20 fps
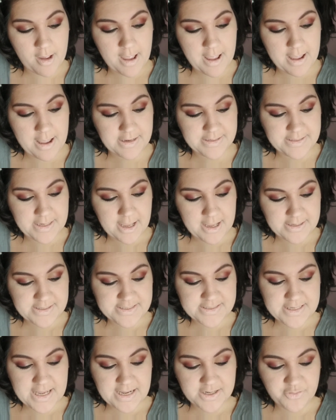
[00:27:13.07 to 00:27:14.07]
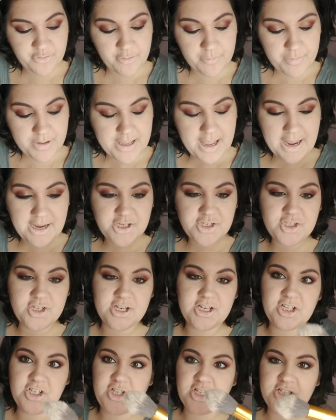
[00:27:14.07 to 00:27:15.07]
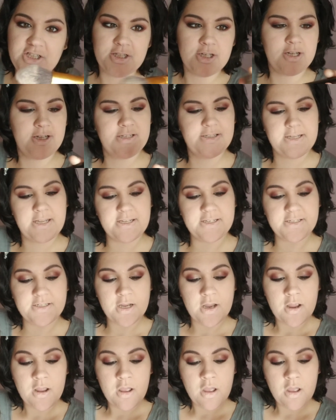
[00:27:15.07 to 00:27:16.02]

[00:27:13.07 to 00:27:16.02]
a set from BH, and it says